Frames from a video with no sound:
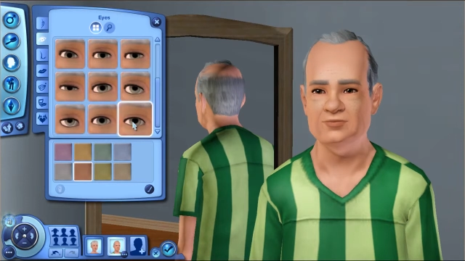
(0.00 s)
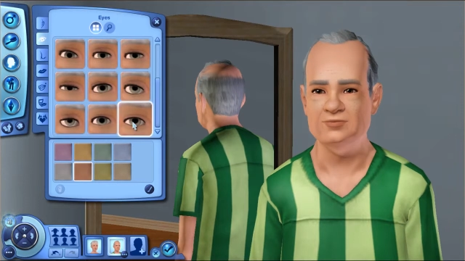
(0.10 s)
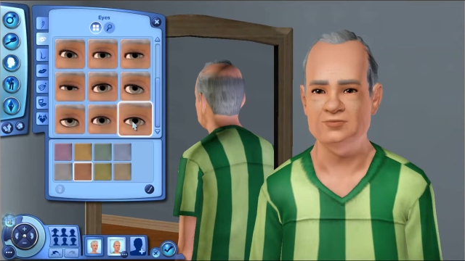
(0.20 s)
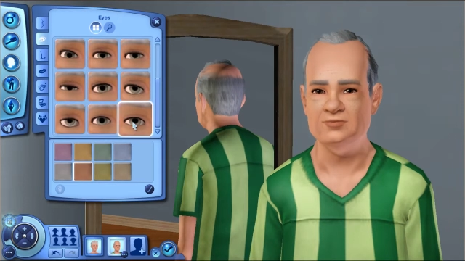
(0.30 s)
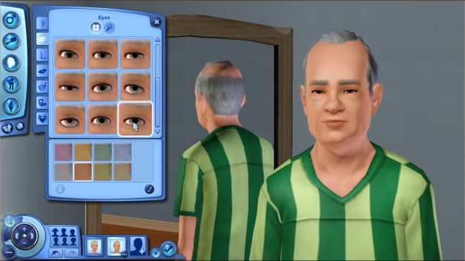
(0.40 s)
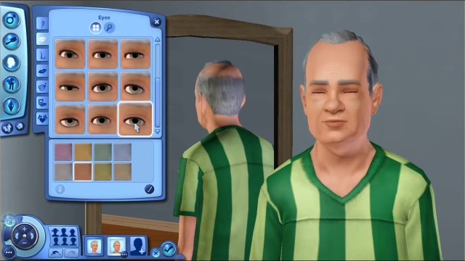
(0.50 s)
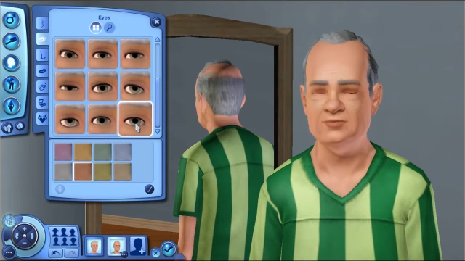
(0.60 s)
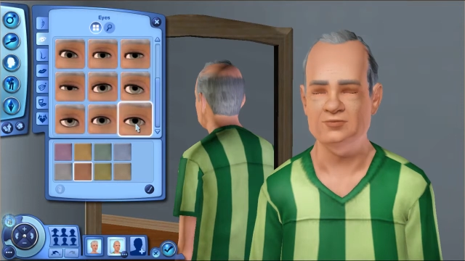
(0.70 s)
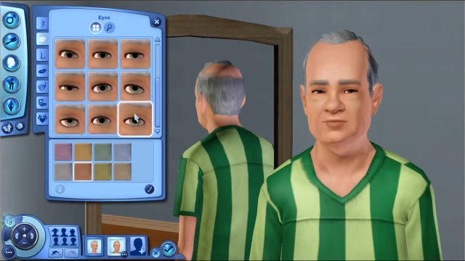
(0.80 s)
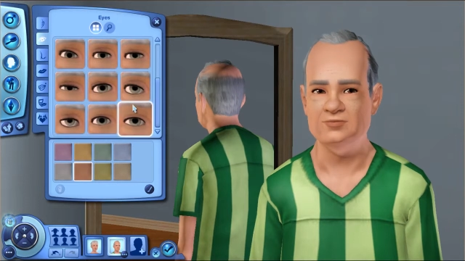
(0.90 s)

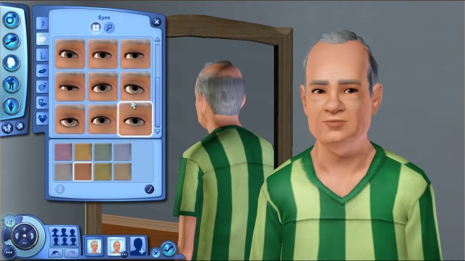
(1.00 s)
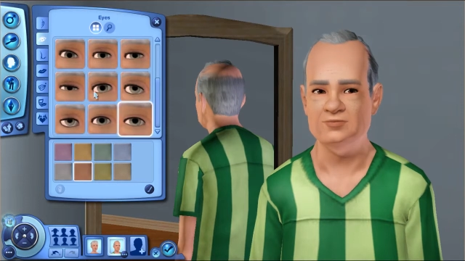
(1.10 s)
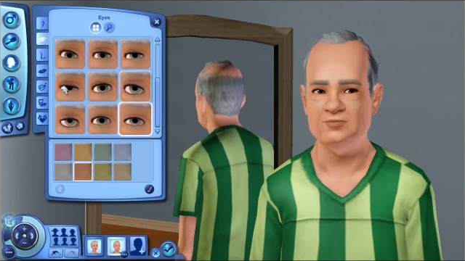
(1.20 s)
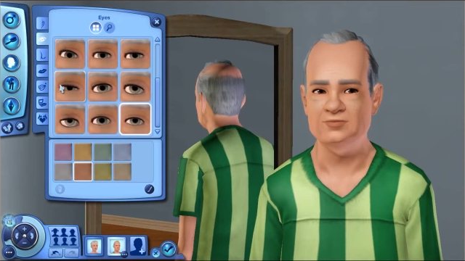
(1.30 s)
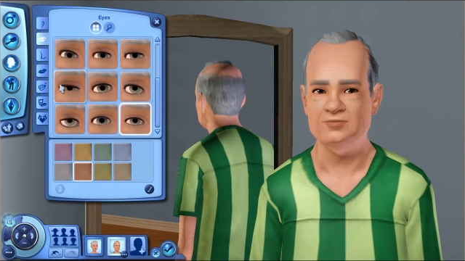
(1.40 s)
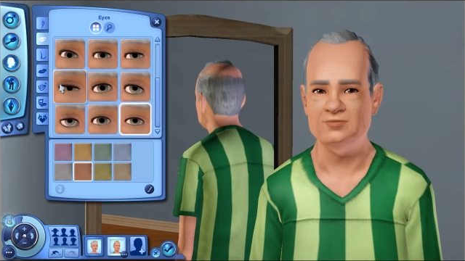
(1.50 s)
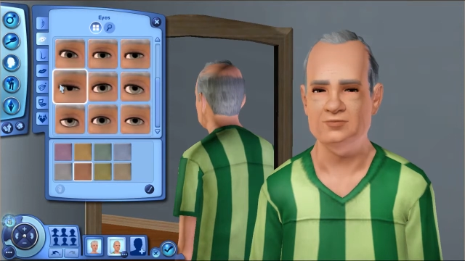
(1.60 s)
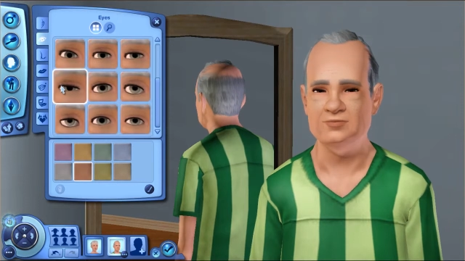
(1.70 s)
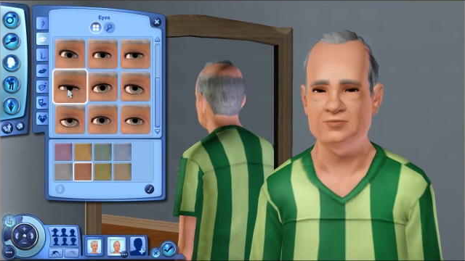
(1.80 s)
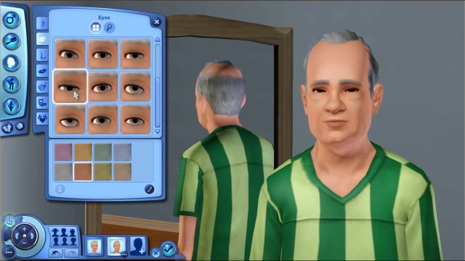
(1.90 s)

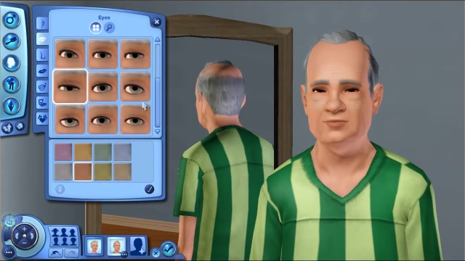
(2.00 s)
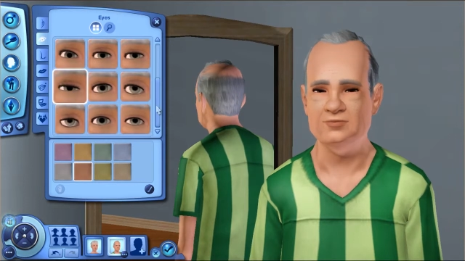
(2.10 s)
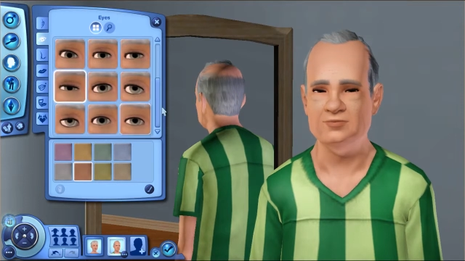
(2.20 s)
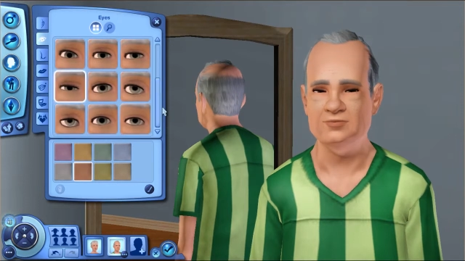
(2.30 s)
Nothing is said.